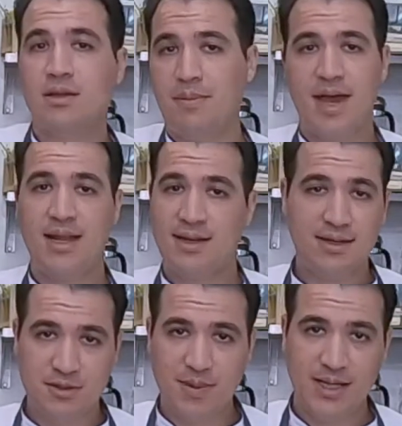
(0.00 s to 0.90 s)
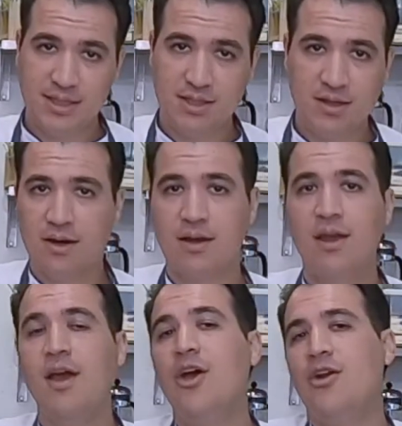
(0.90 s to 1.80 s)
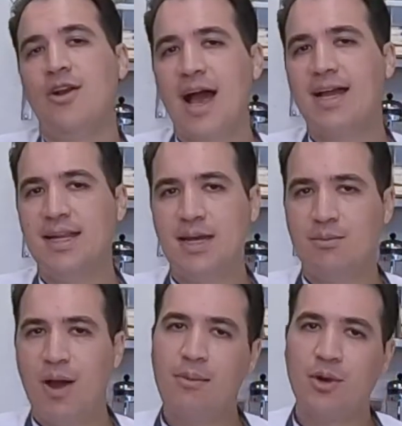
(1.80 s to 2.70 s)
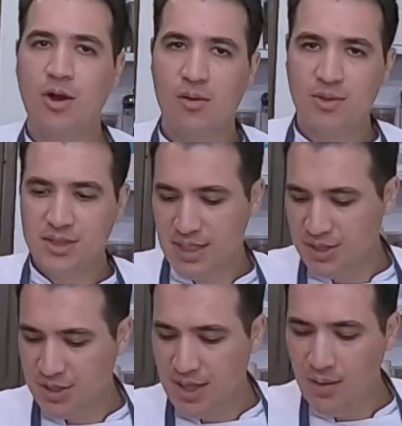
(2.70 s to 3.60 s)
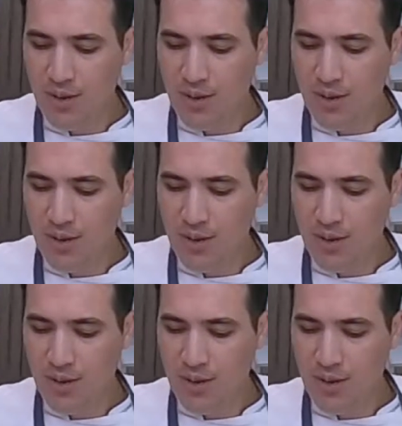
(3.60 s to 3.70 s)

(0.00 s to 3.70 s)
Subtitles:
in the pan and expect it to cook. You're not going to get proper caramelization that